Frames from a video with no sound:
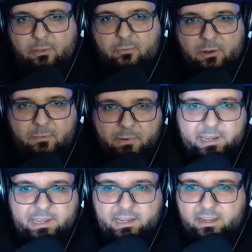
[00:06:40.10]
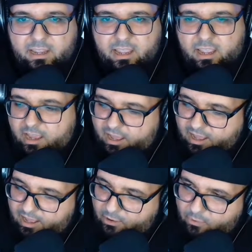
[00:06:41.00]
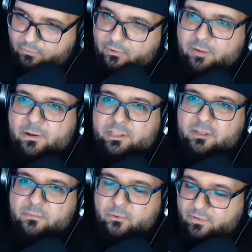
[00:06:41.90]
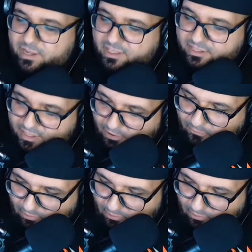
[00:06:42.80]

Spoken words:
one being, we've talked about this movie several